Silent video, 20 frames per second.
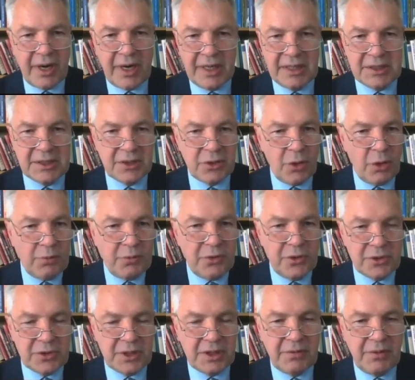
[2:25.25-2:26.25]
and it's
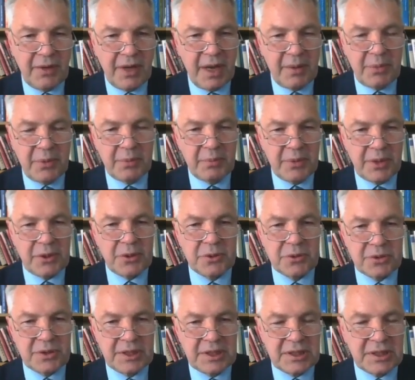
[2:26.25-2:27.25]
obvious it will happen
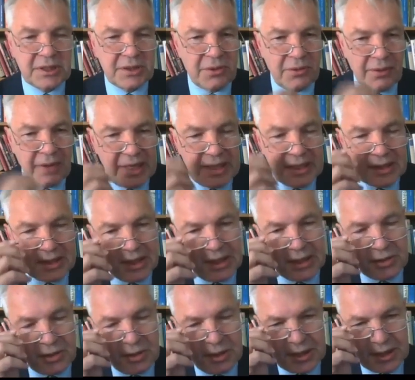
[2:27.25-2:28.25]
because this is the rainy
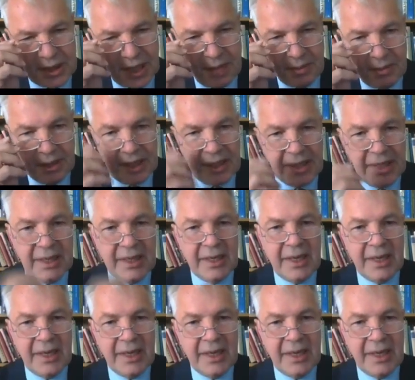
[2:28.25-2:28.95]
season is coming,